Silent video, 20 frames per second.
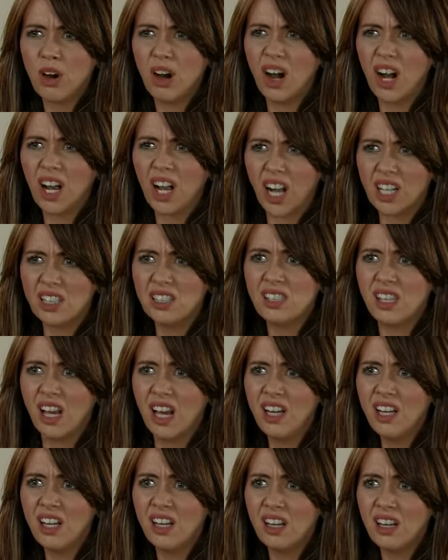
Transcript: I can say.